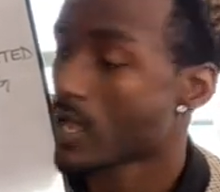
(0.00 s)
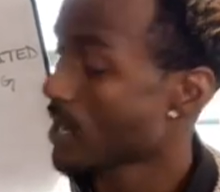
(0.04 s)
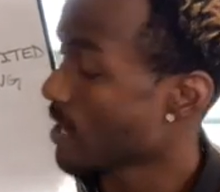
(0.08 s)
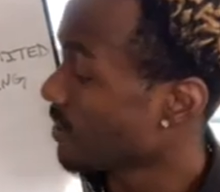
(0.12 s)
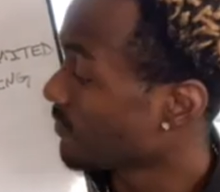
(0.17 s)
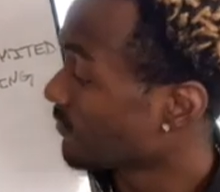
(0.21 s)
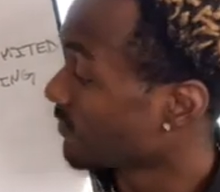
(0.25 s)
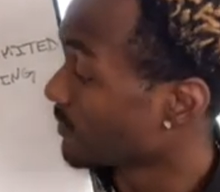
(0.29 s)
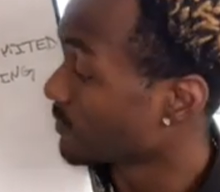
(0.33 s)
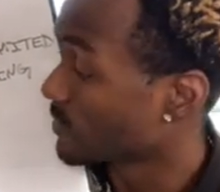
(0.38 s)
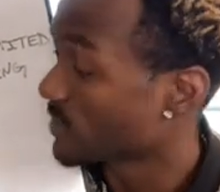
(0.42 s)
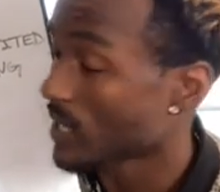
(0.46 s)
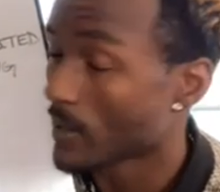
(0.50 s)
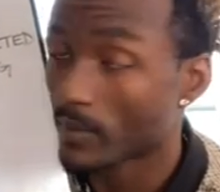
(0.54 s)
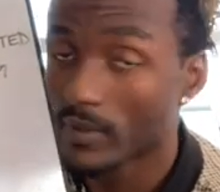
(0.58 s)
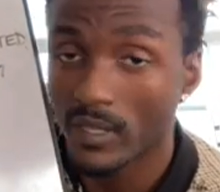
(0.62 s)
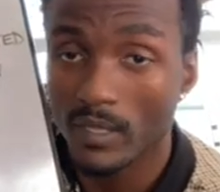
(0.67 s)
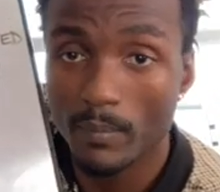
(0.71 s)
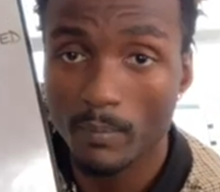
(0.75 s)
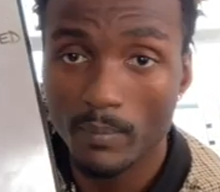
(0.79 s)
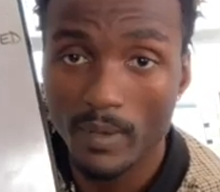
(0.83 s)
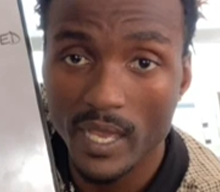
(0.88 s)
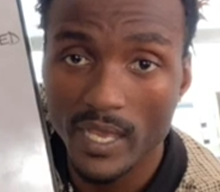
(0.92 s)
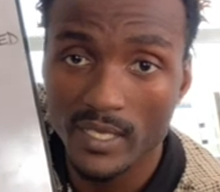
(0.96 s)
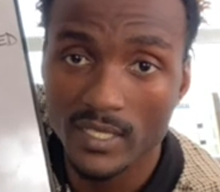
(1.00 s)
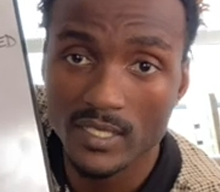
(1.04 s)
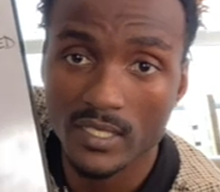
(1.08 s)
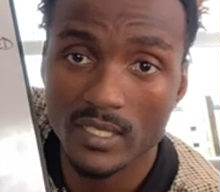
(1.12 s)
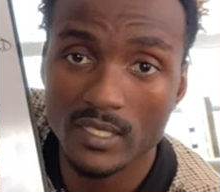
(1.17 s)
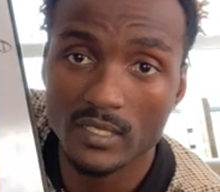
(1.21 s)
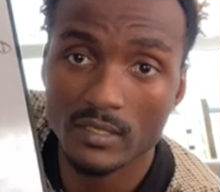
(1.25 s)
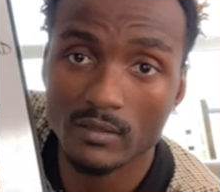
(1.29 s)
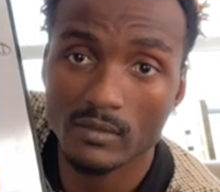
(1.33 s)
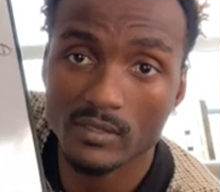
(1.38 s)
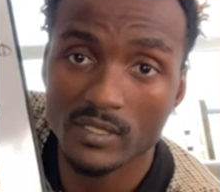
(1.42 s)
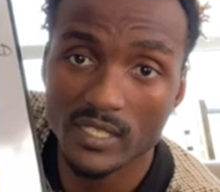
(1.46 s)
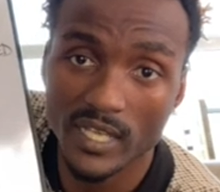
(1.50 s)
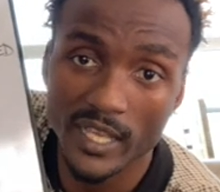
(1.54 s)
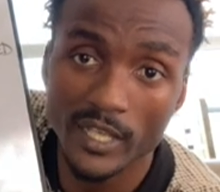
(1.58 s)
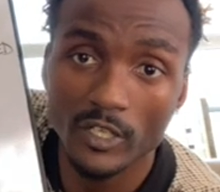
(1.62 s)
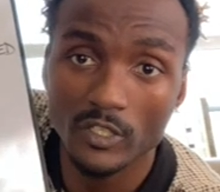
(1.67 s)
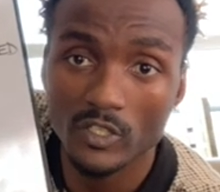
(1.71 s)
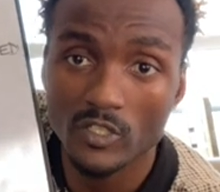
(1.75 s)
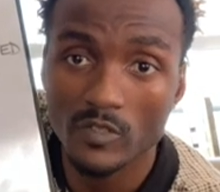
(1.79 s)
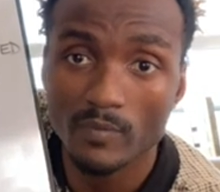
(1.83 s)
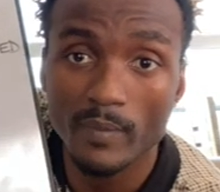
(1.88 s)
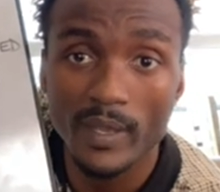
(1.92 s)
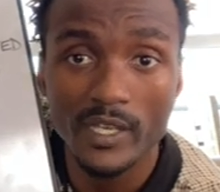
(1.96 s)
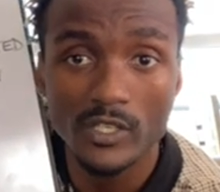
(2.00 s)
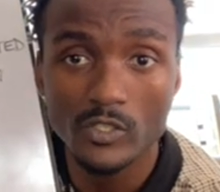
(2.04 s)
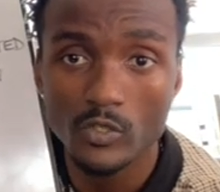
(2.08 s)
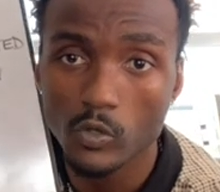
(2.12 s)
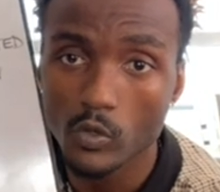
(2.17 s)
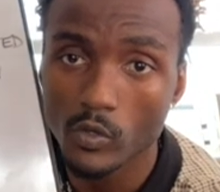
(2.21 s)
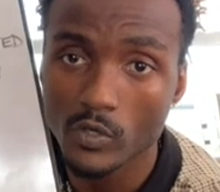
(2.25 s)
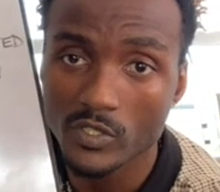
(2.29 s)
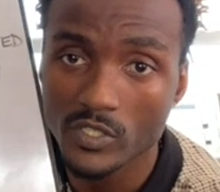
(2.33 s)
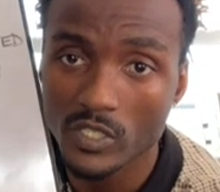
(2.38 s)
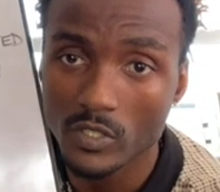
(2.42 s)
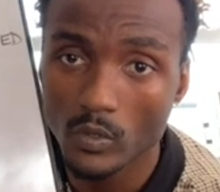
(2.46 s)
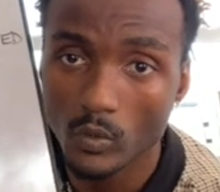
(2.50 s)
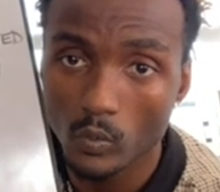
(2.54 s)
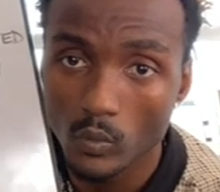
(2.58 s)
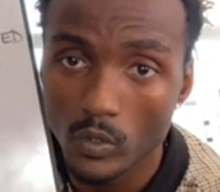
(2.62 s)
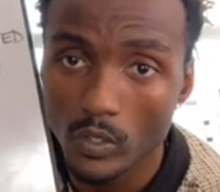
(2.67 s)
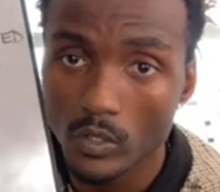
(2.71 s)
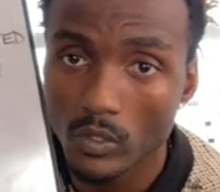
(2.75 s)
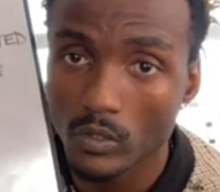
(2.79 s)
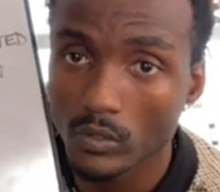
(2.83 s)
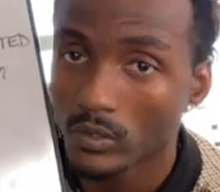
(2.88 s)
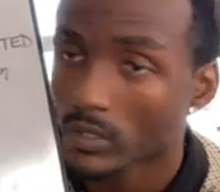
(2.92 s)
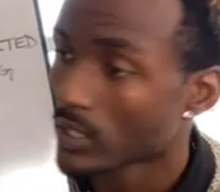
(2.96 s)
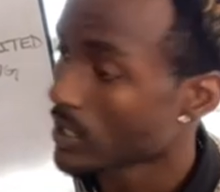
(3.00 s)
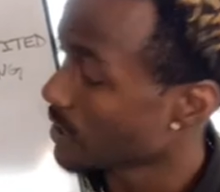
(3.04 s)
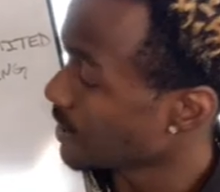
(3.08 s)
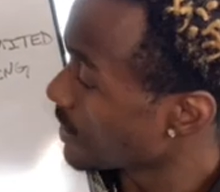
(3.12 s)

from some of the best sales mentors in the world.